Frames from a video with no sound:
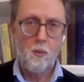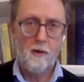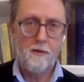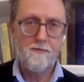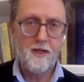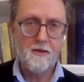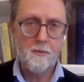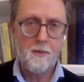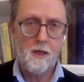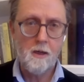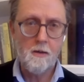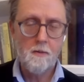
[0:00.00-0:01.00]
we're the
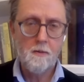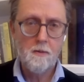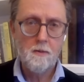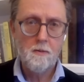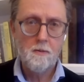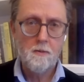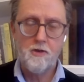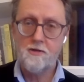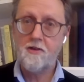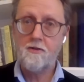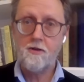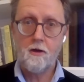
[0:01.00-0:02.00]
victim here,
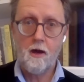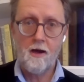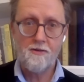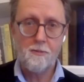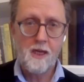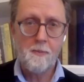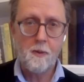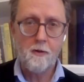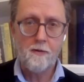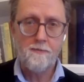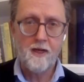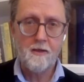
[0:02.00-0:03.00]
just as the Gazan
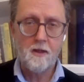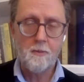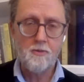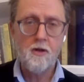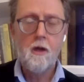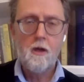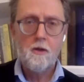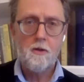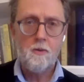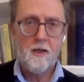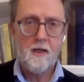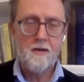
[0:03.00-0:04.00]
people are the victims.
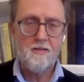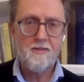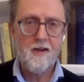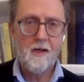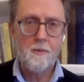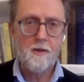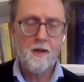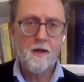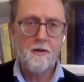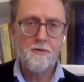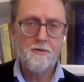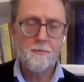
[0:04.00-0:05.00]
You need to side with
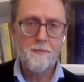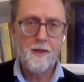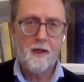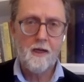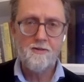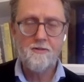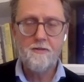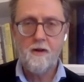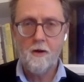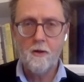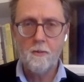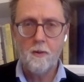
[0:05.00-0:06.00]
us. And it's
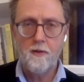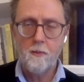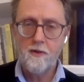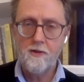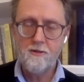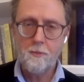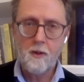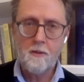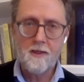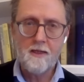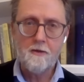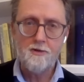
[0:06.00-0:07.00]
notable that when the
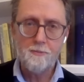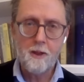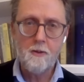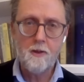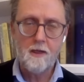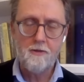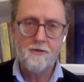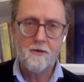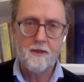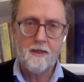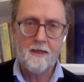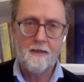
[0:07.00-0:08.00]
Supreme Leader spoke
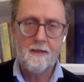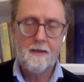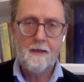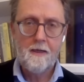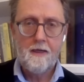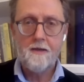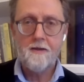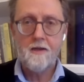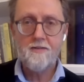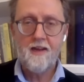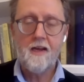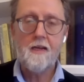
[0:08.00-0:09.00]
yesterday, he
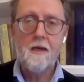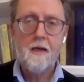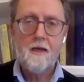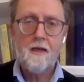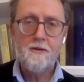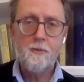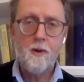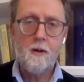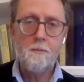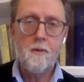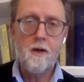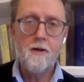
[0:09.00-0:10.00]
did say
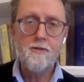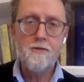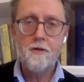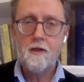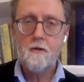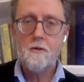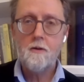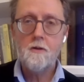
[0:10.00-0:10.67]
Israel must,